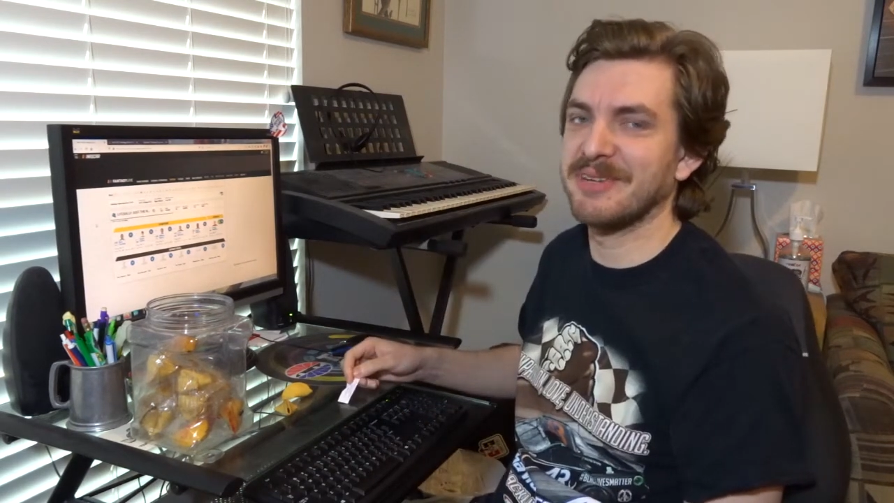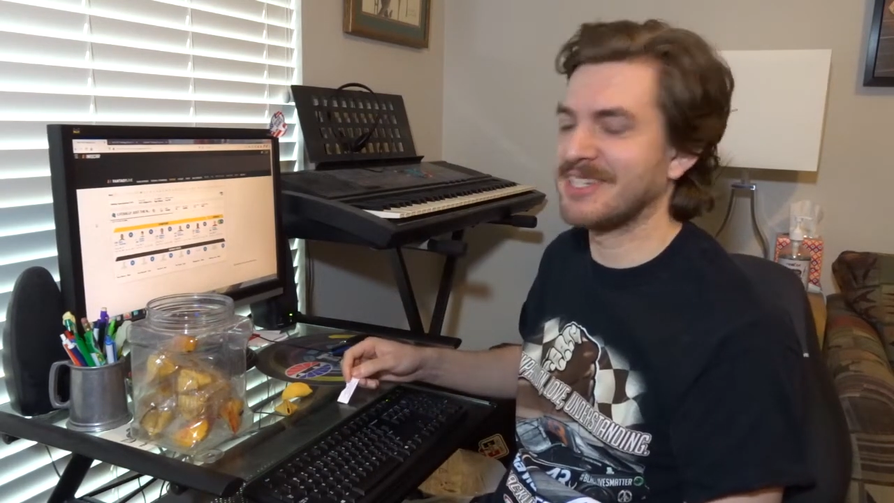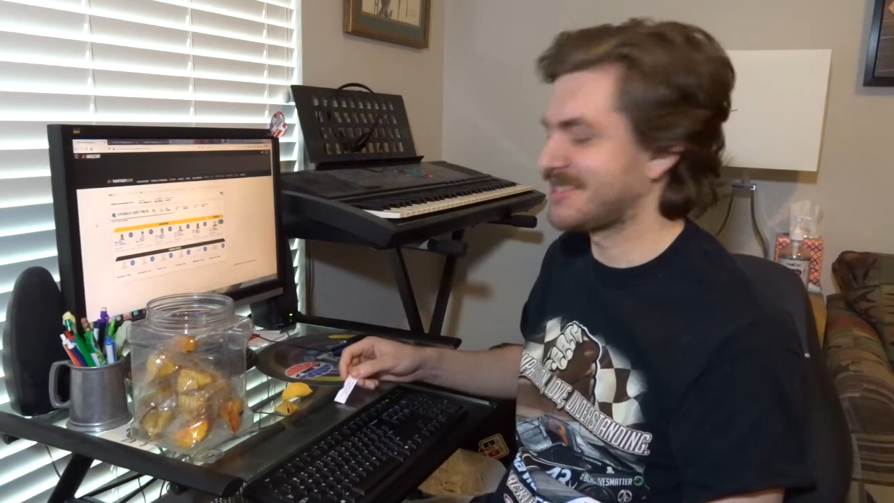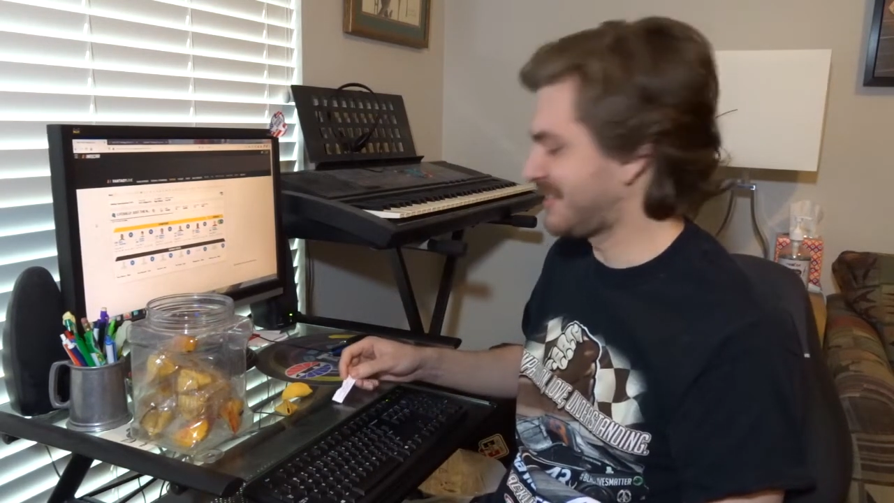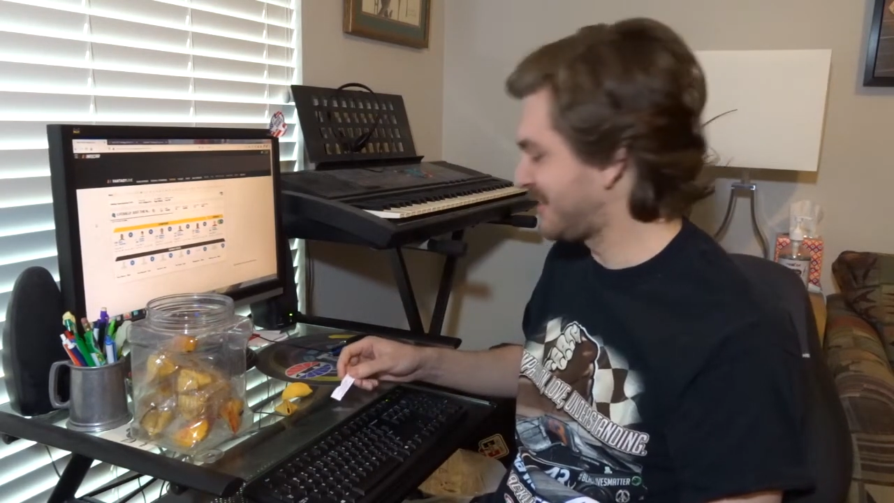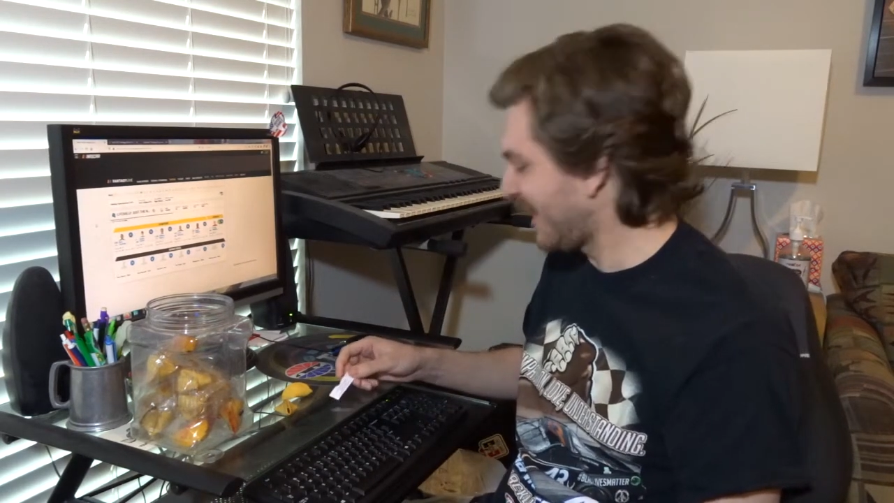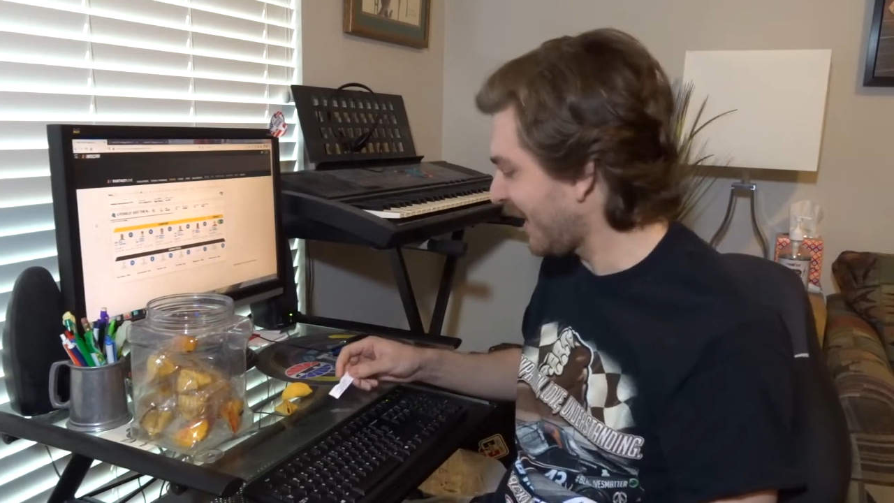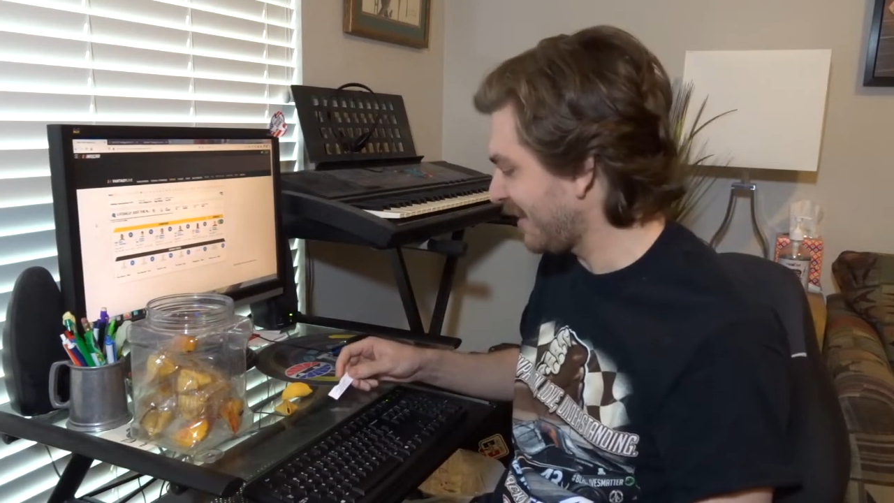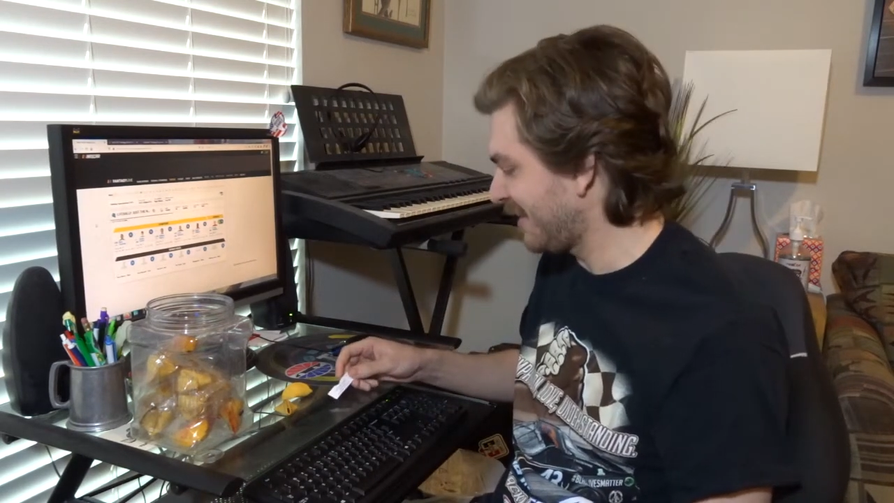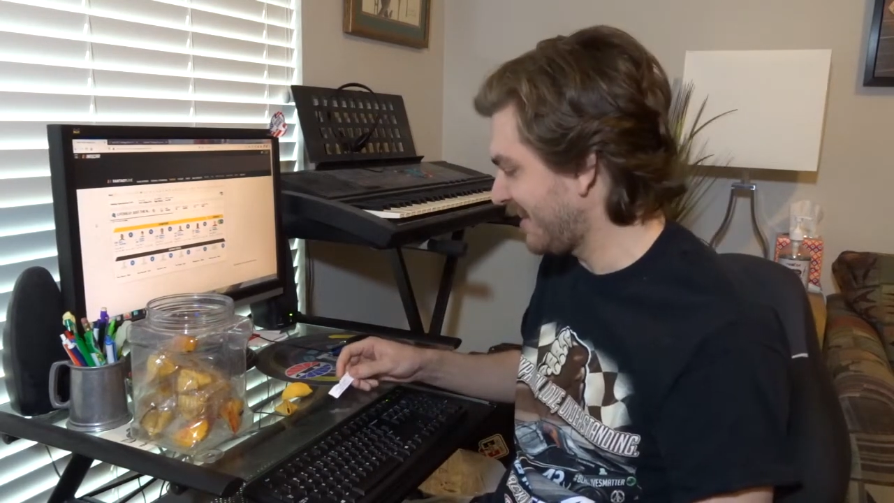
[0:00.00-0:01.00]
and it's
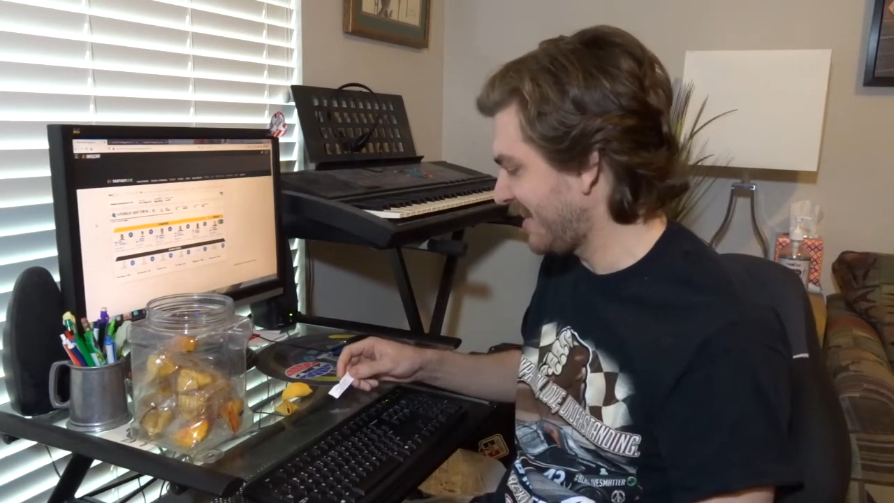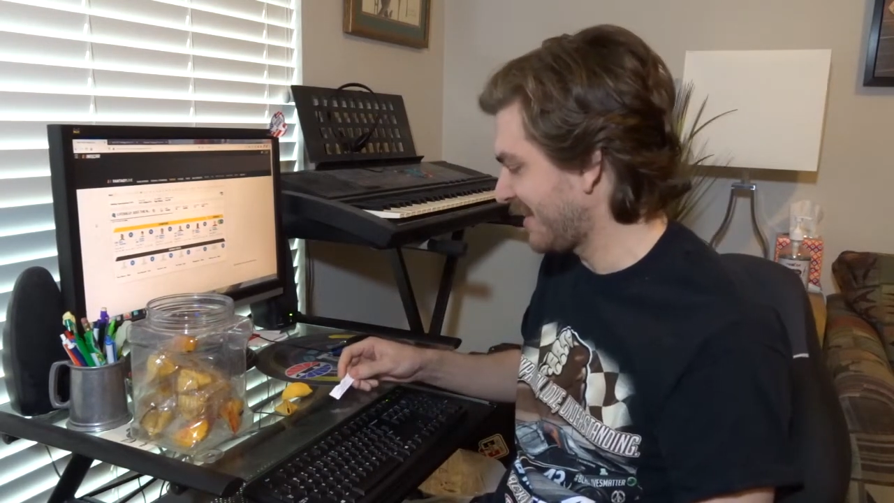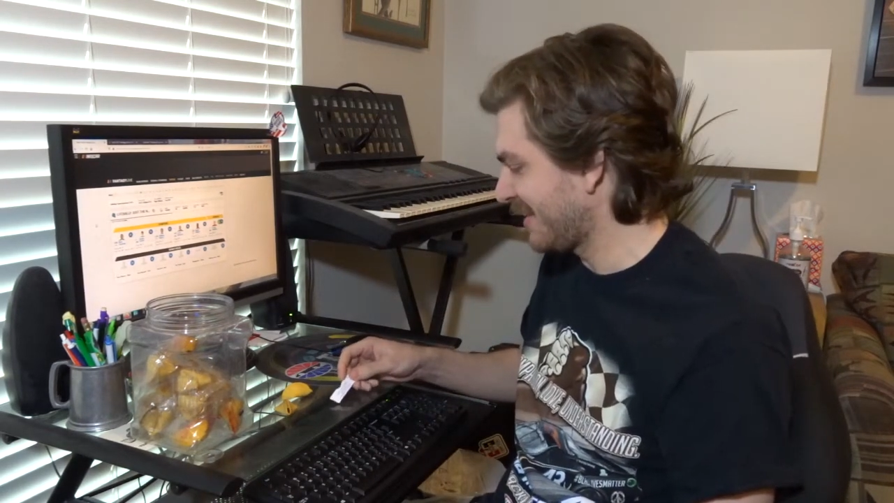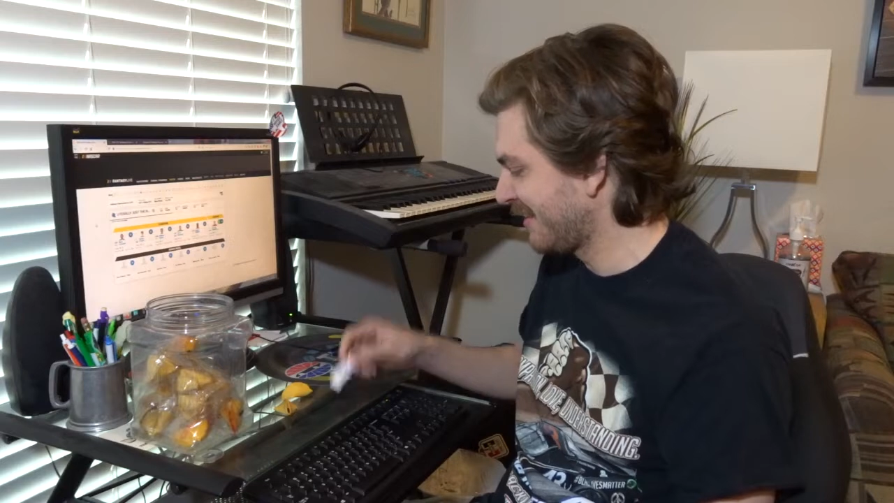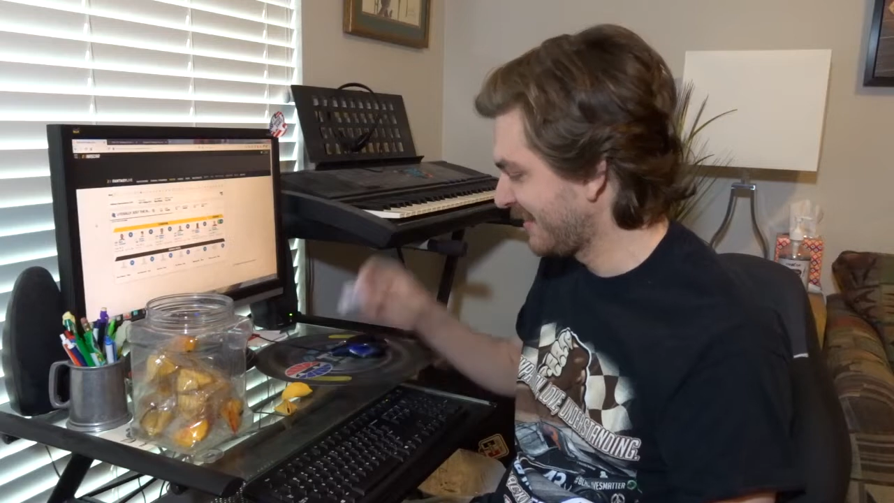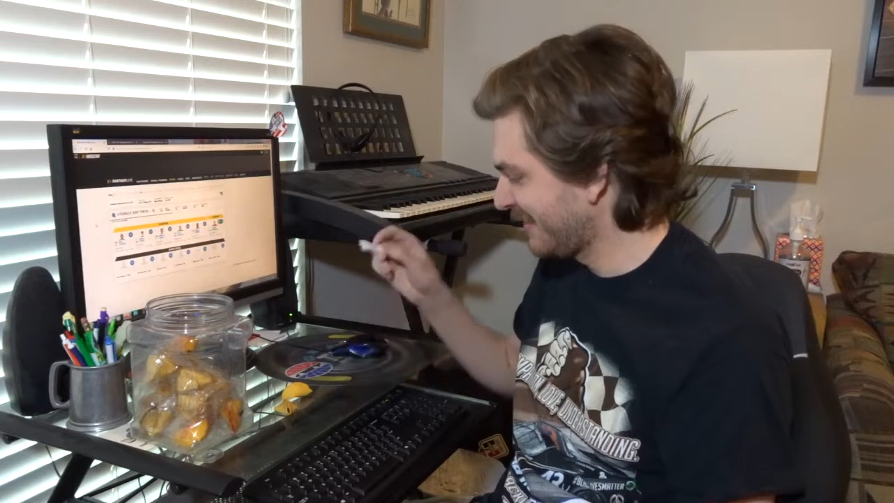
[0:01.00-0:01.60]
Talladega.